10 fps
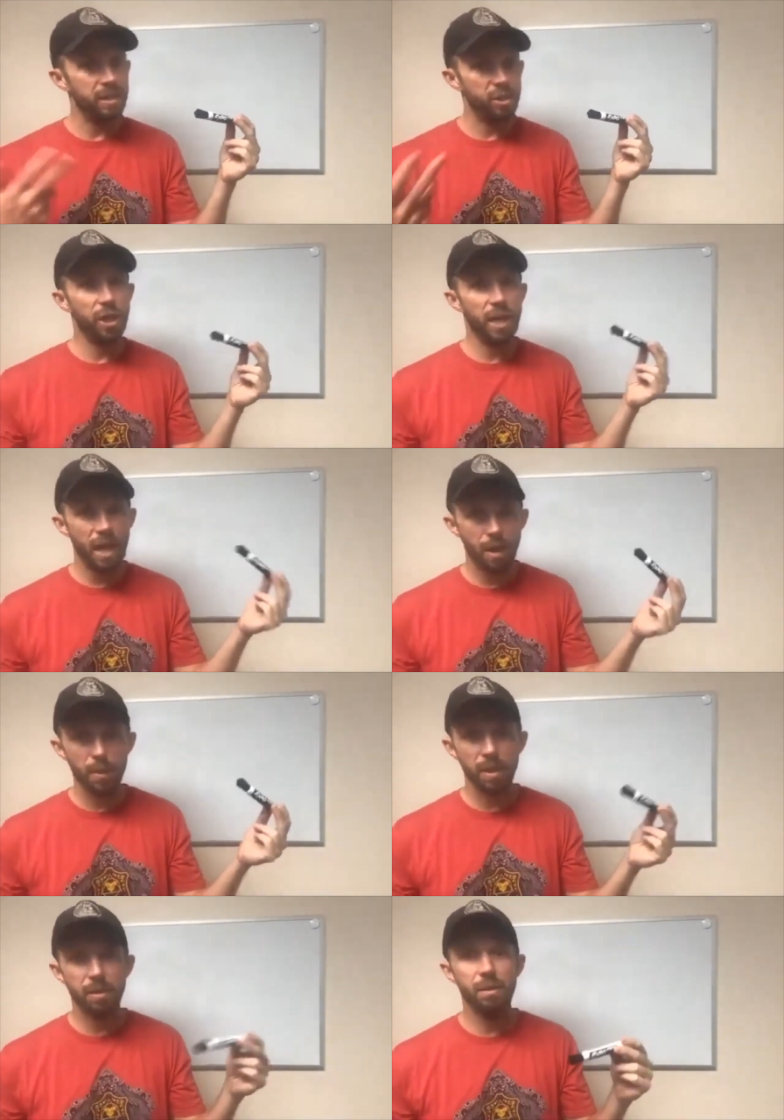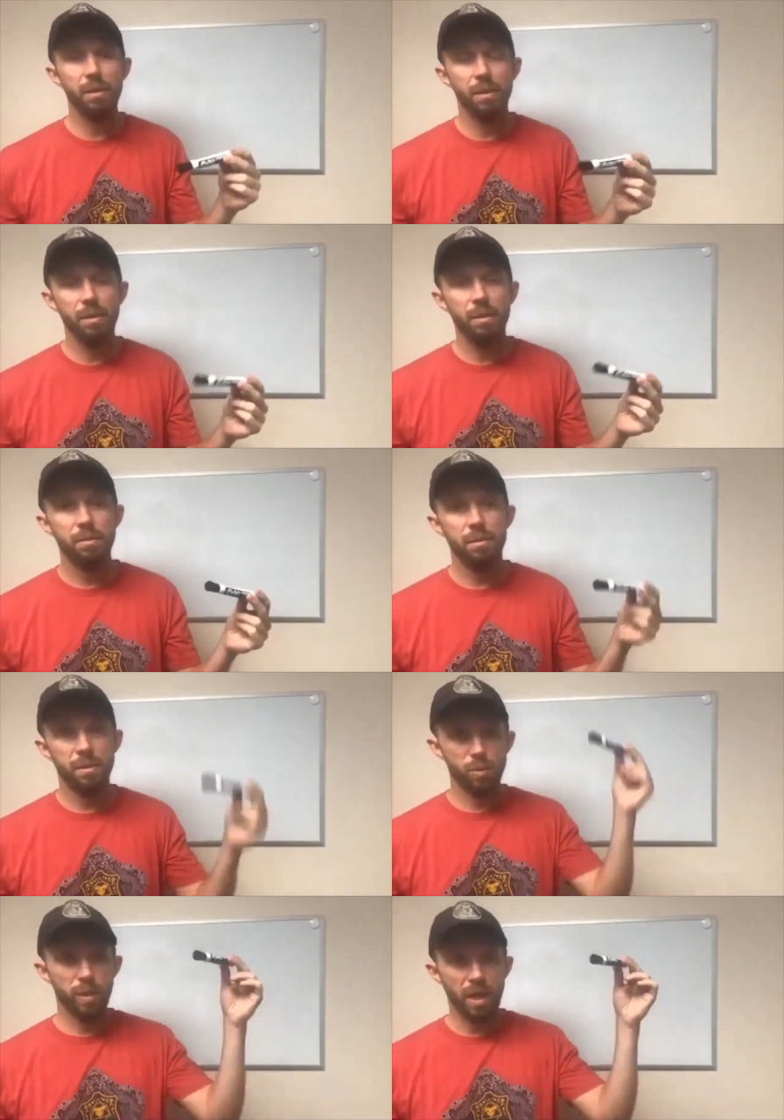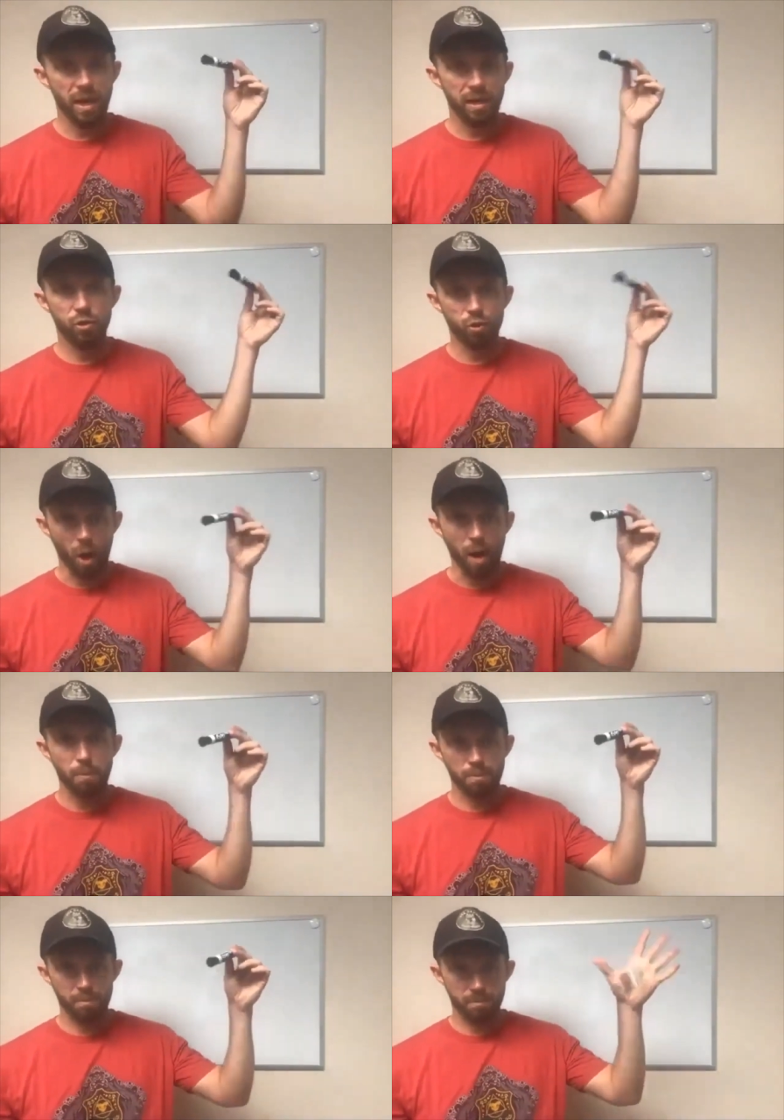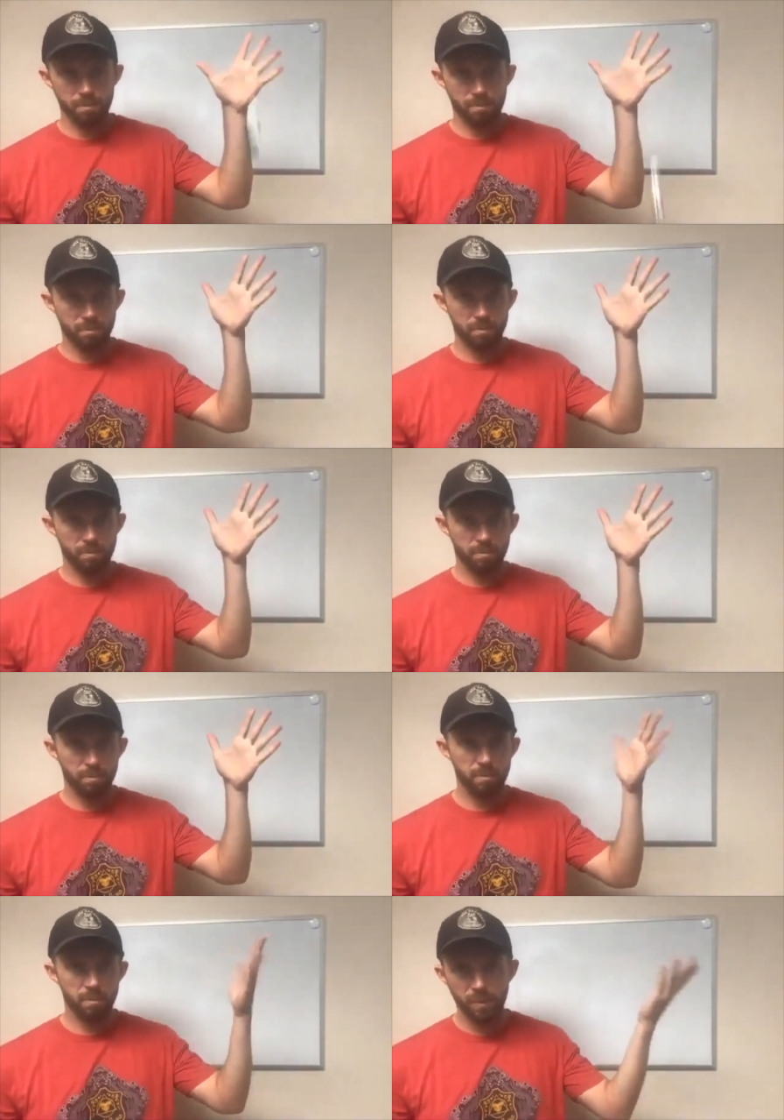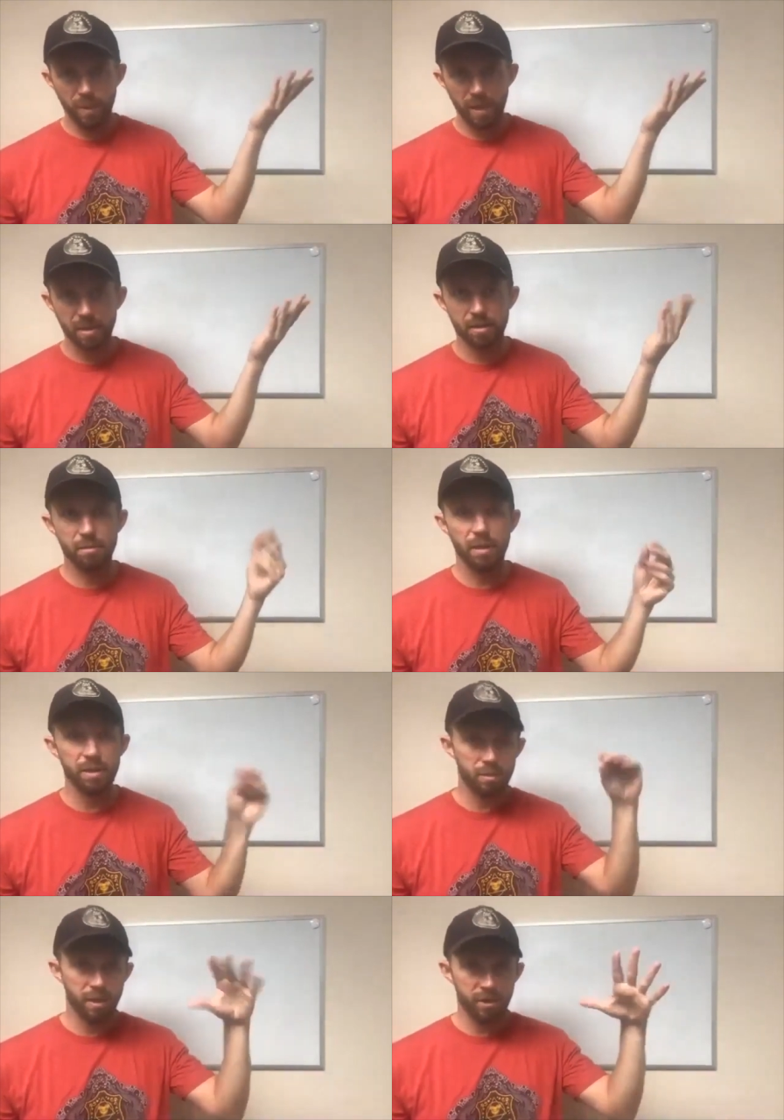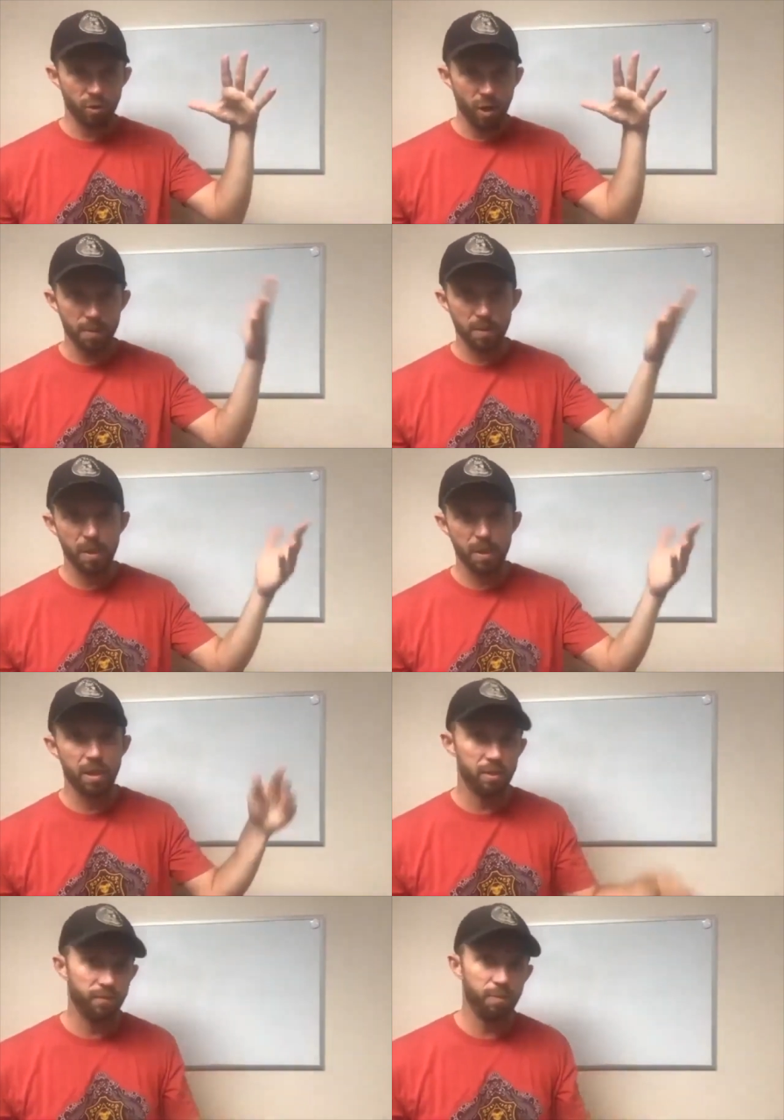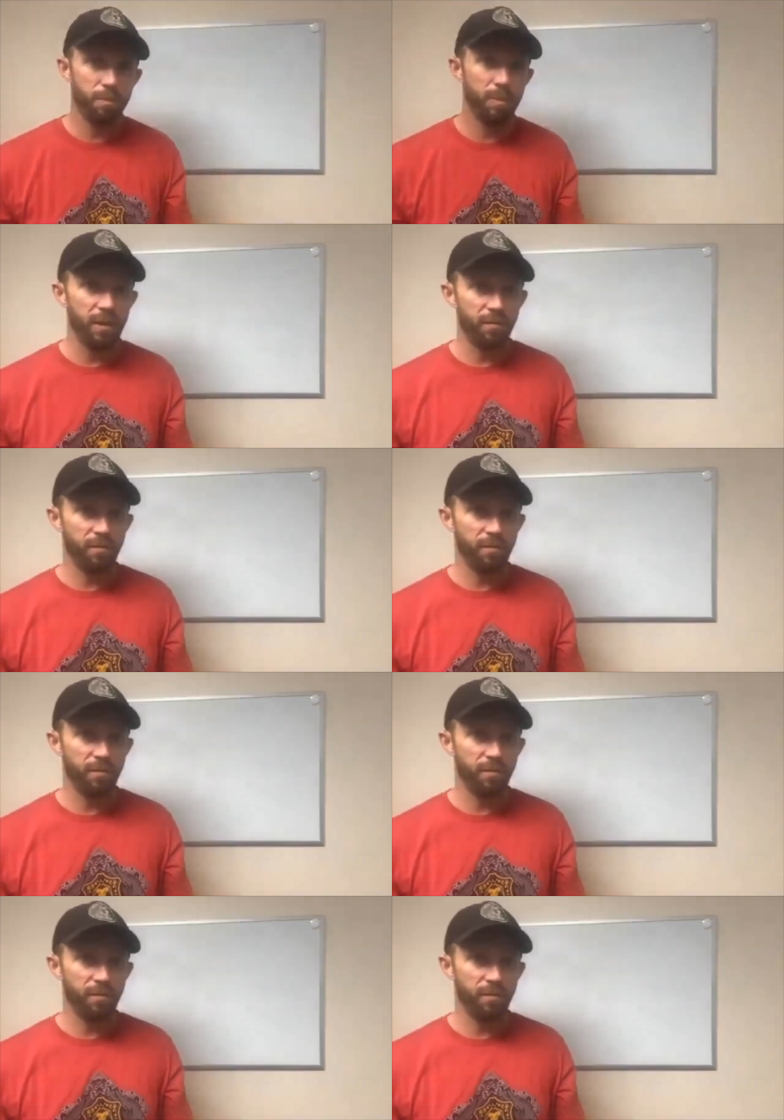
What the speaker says: shit happen, is when I drop the pen. I drop the pen